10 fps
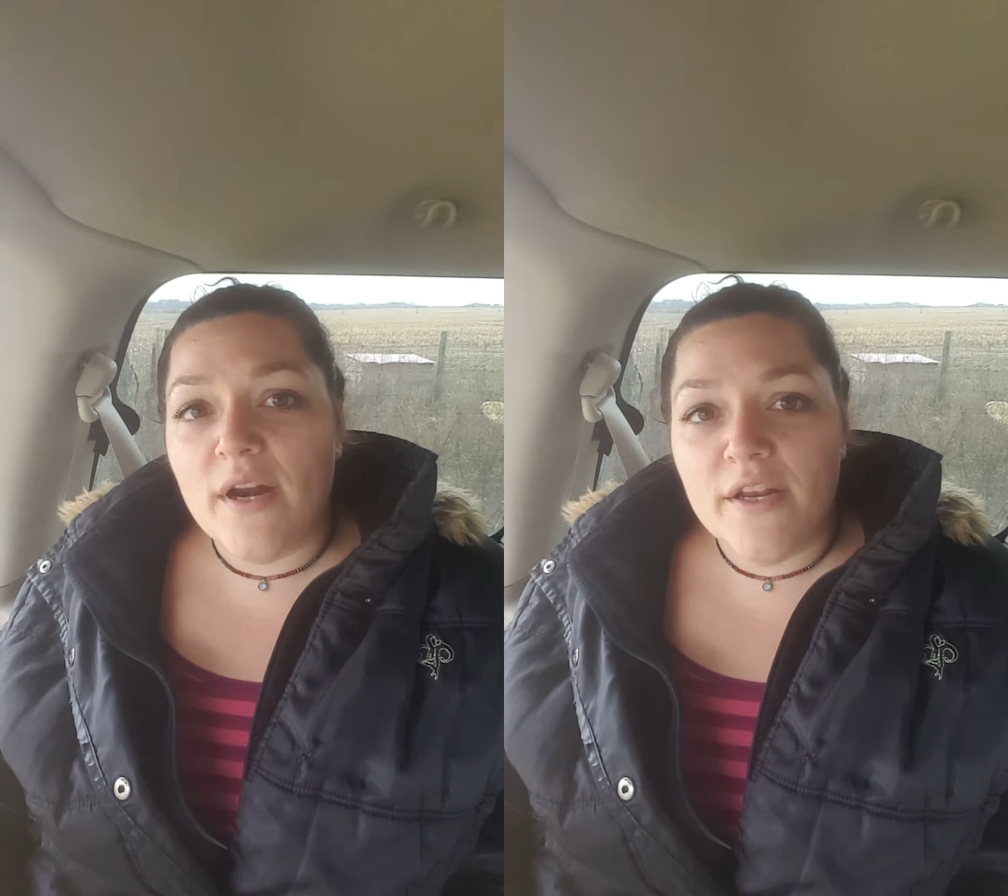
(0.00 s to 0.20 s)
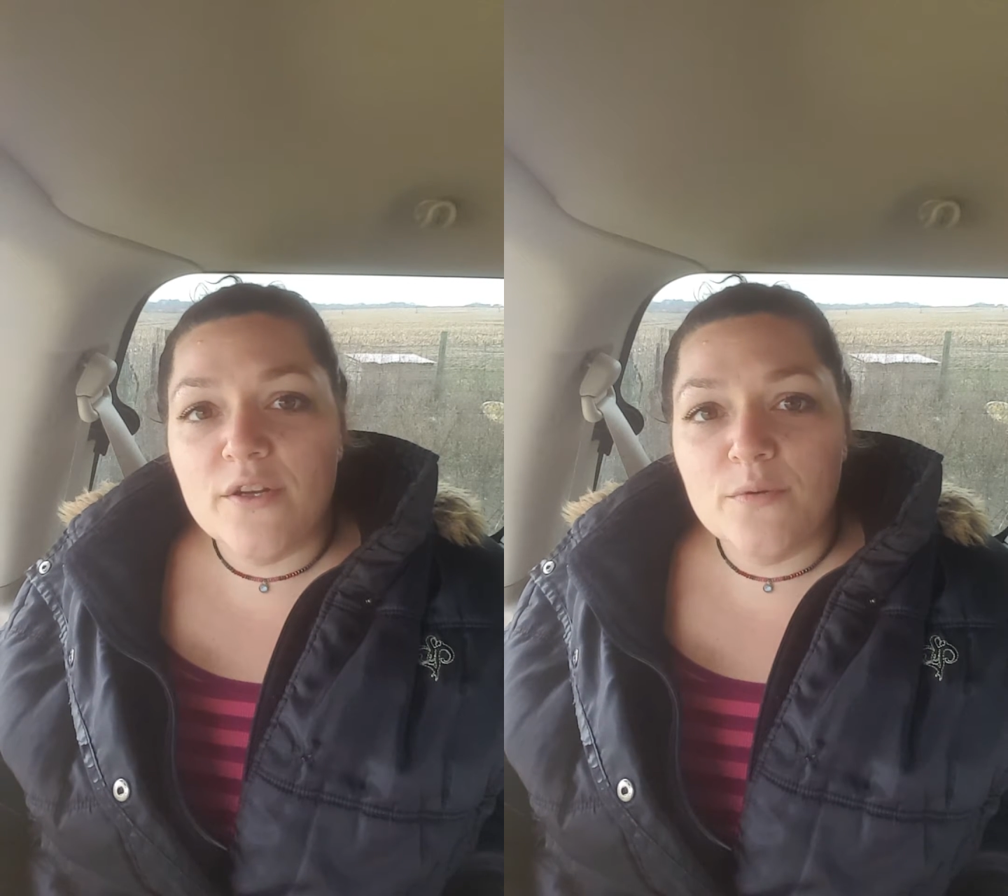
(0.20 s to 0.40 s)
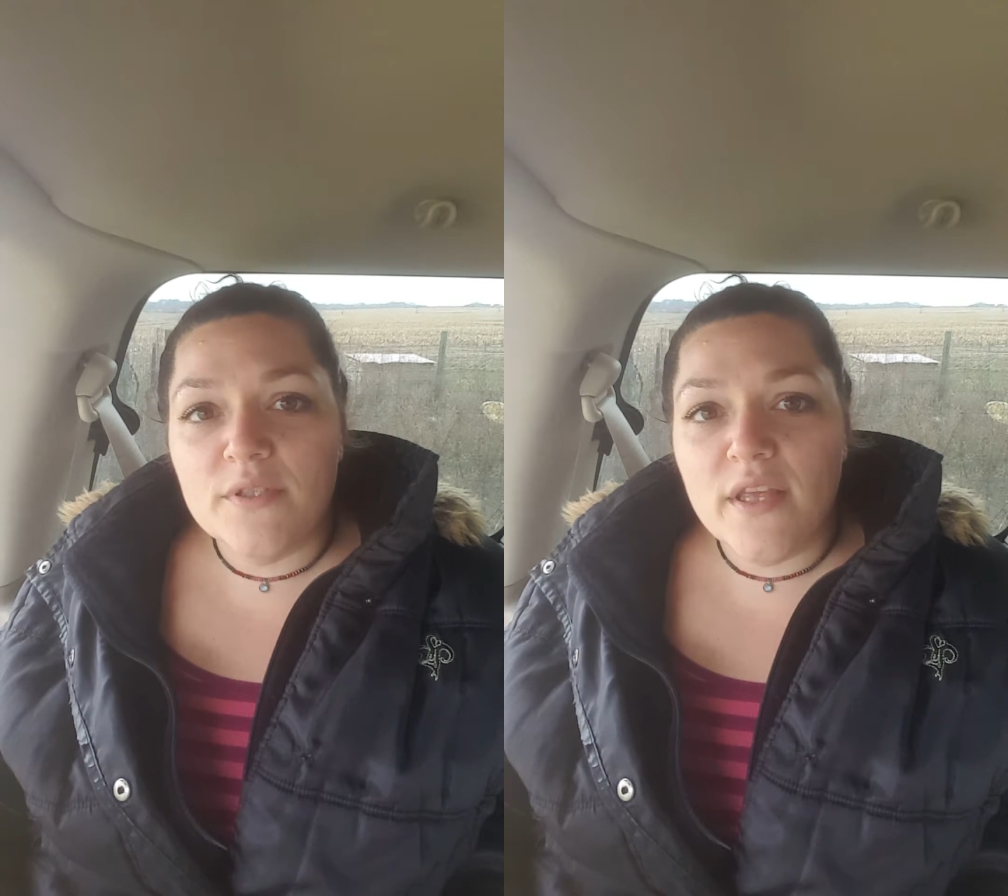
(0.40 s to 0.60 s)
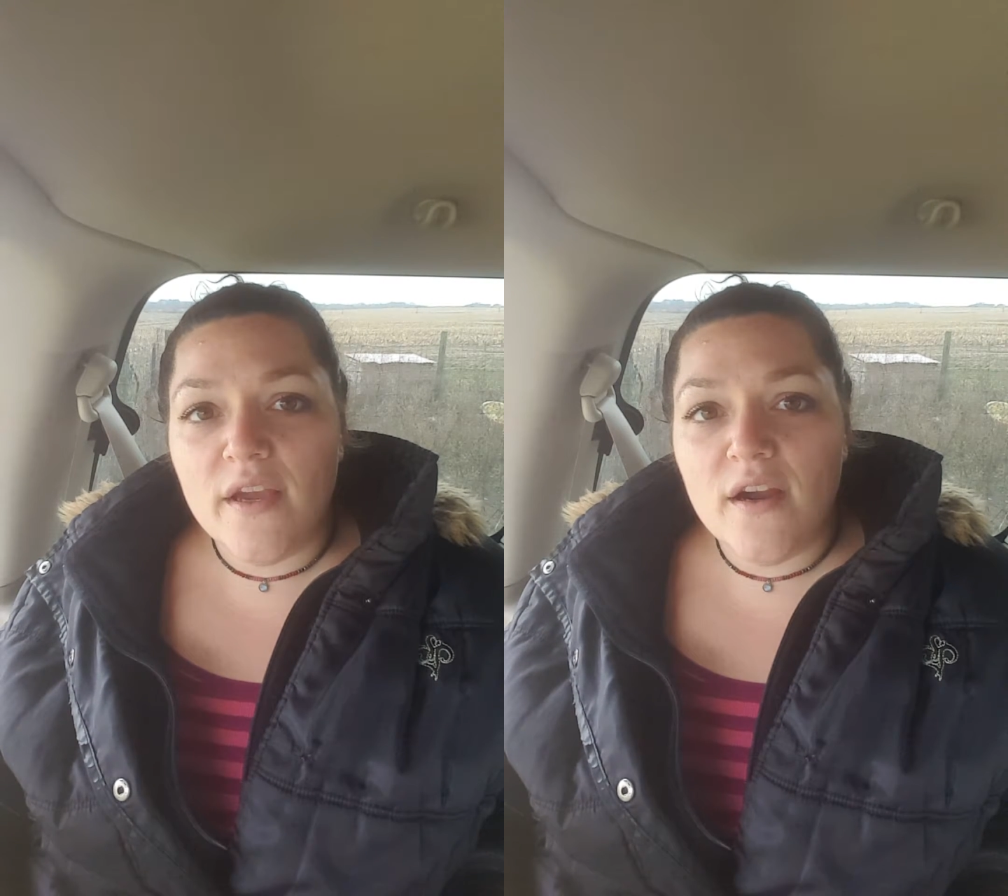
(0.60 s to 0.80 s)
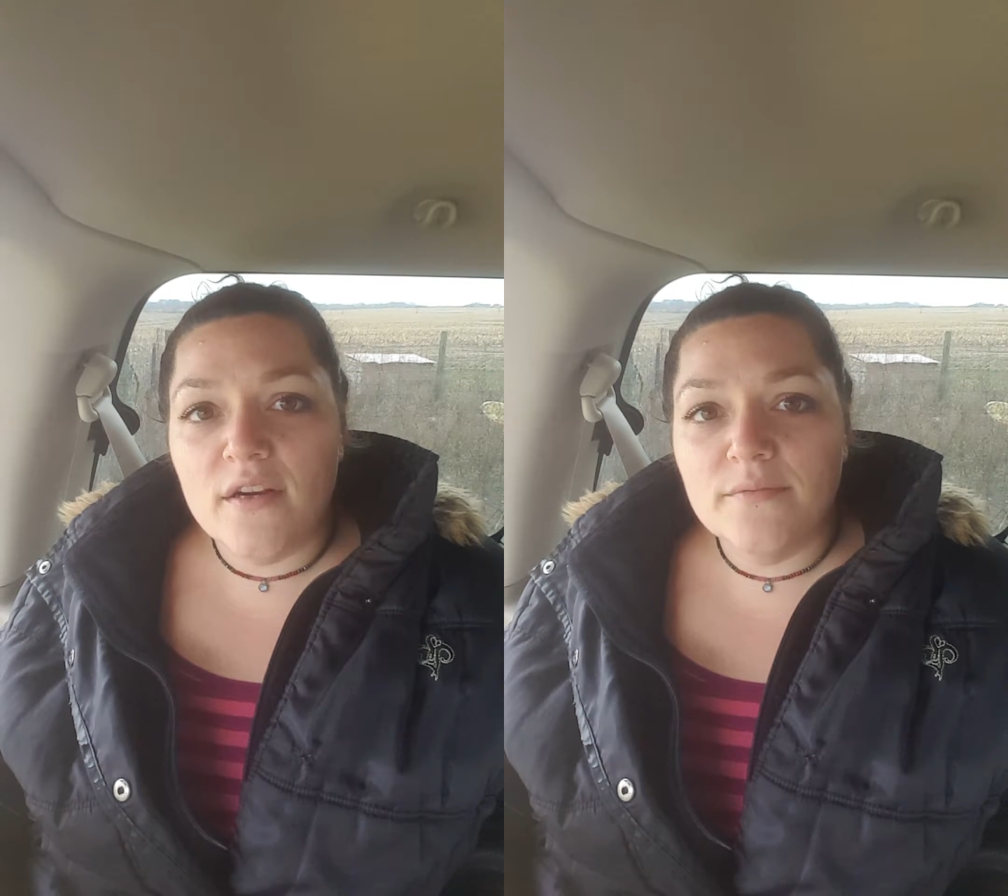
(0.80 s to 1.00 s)
and I know what they
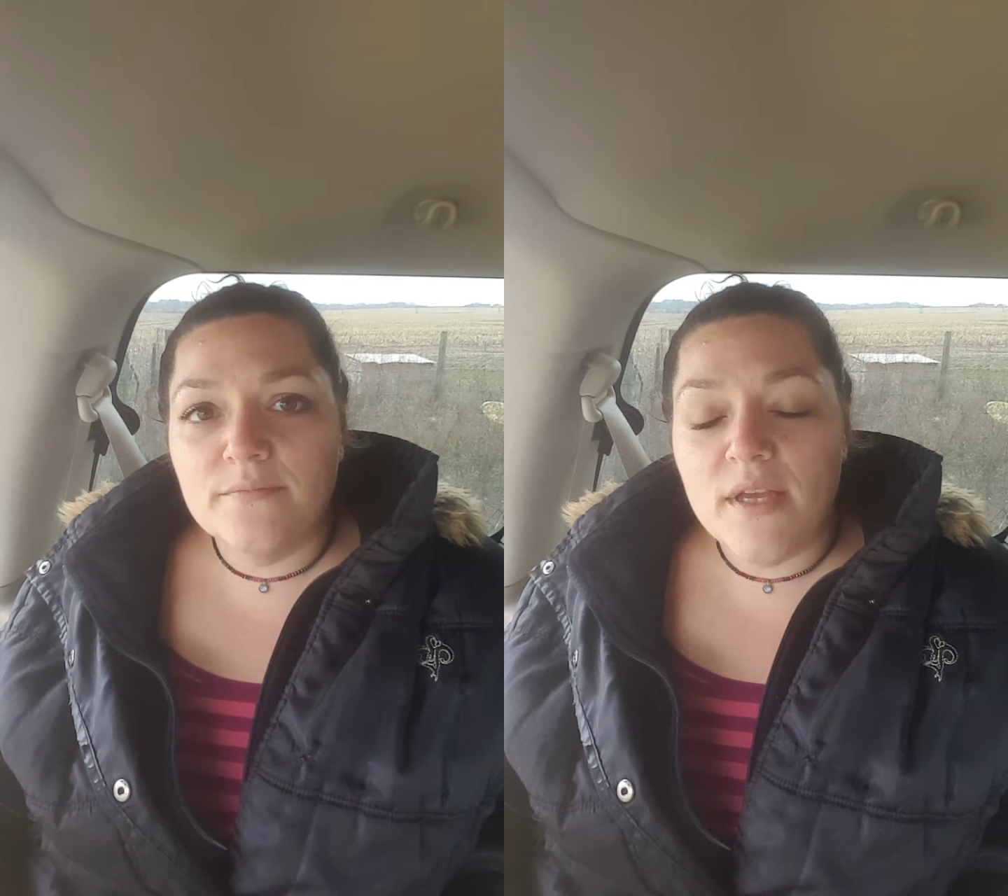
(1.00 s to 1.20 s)
are,